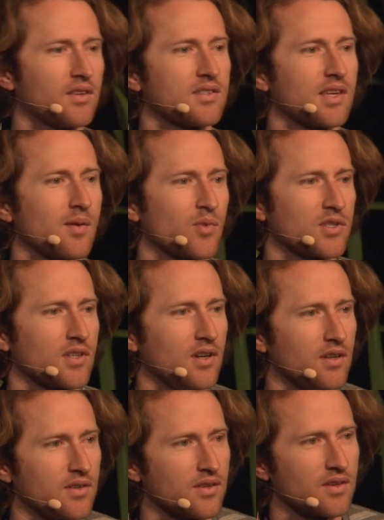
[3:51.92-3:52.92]
the same
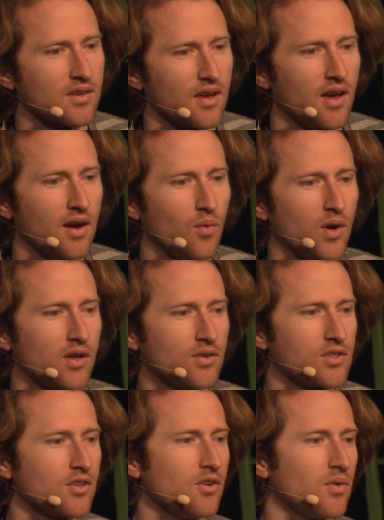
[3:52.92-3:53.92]
result, what do you
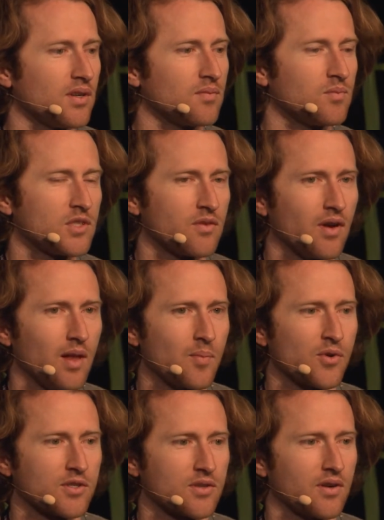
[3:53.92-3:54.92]
do when
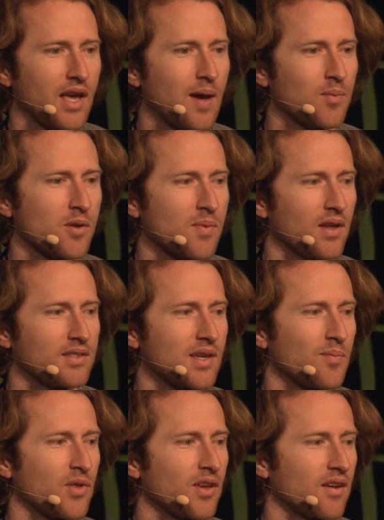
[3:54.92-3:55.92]
developers are unhappy about
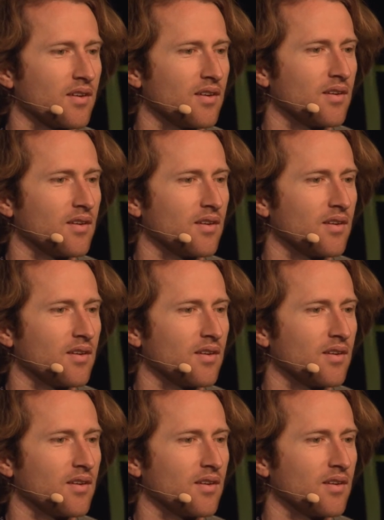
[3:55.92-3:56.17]
something?